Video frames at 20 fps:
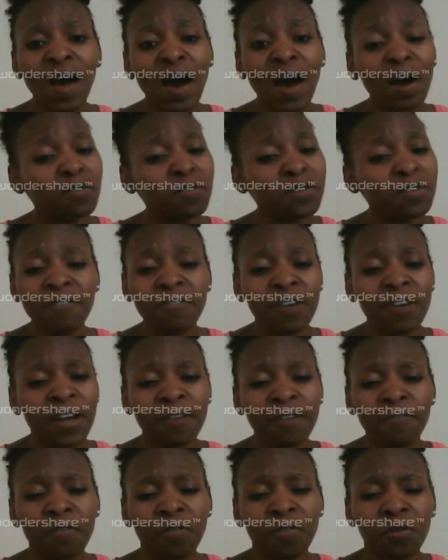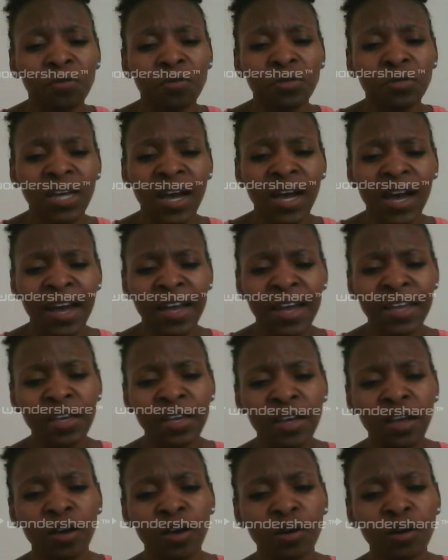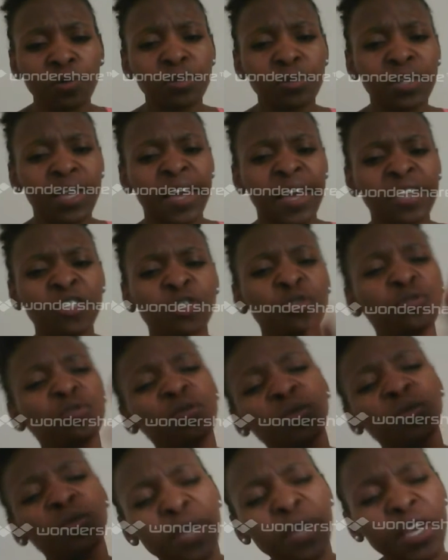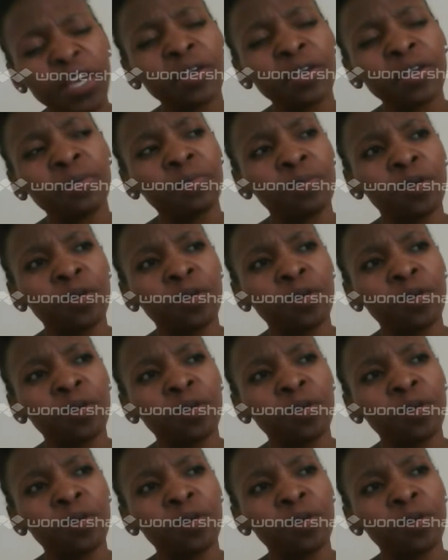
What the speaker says: I would never have thought I could get to know him,